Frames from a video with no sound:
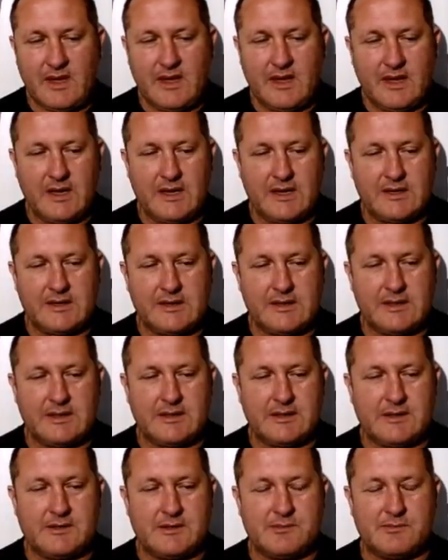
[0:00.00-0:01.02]
And
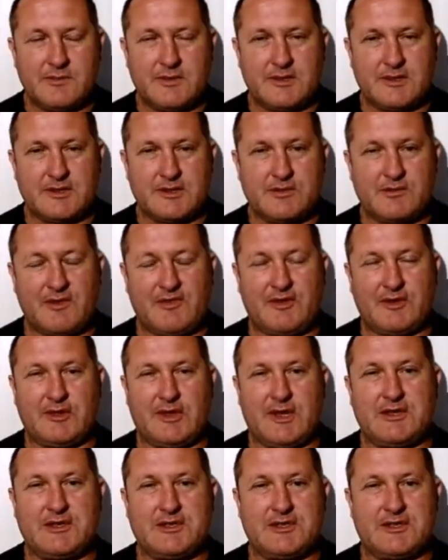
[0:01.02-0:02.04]
the Zuma
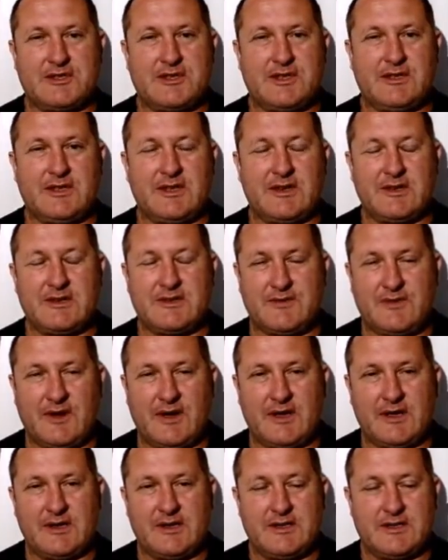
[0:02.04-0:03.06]
Foundation said that he's
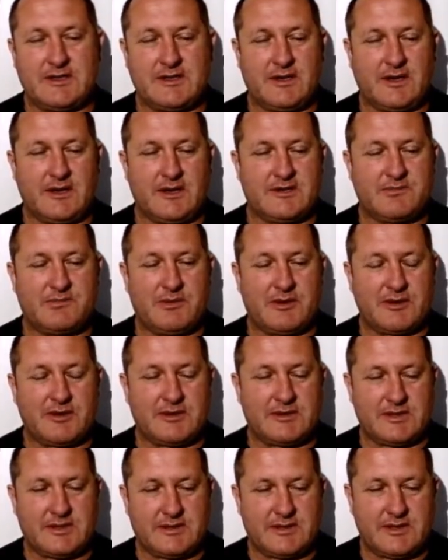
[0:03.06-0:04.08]
fine, he's in high
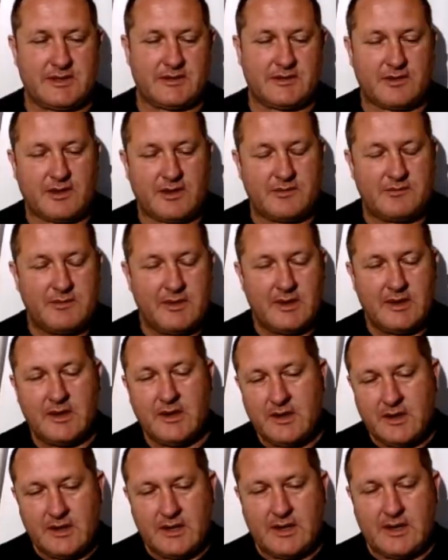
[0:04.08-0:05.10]
spirits, etc.
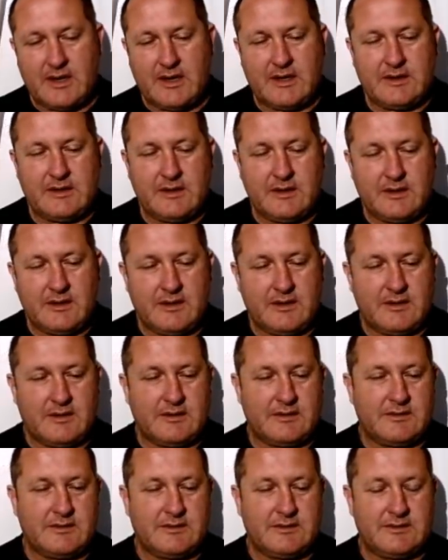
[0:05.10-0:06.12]

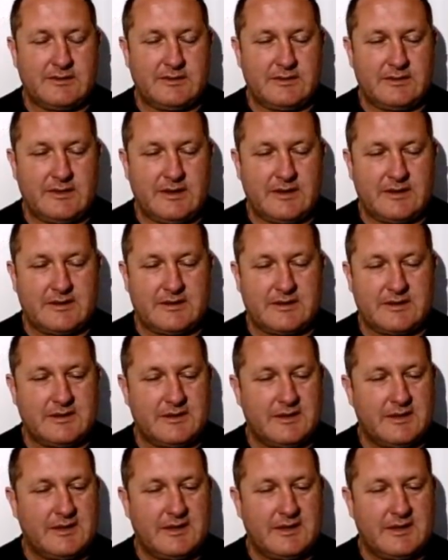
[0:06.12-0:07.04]
And yes.